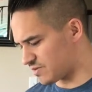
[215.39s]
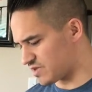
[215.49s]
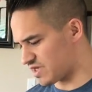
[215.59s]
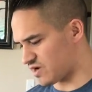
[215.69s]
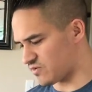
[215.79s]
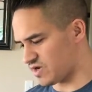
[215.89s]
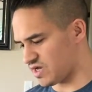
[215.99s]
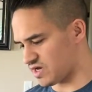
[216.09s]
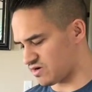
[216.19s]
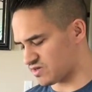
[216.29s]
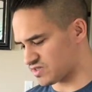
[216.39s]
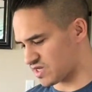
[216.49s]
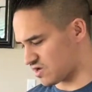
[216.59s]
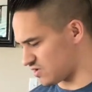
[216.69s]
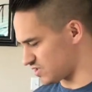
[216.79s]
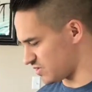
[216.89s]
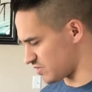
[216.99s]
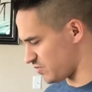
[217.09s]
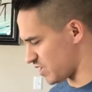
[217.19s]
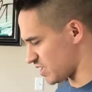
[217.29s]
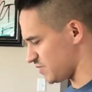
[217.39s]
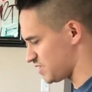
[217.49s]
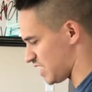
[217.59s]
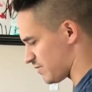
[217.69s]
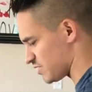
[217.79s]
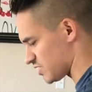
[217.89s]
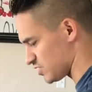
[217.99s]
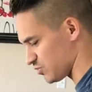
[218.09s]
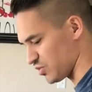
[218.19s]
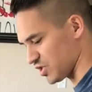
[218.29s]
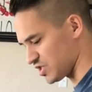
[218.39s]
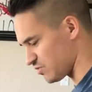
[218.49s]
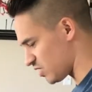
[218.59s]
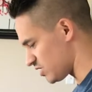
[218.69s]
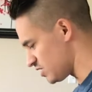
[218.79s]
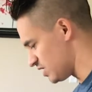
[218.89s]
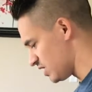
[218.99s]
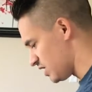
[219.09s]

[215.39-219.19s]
That way our scale is able to pick up these tablets because they're pretty small,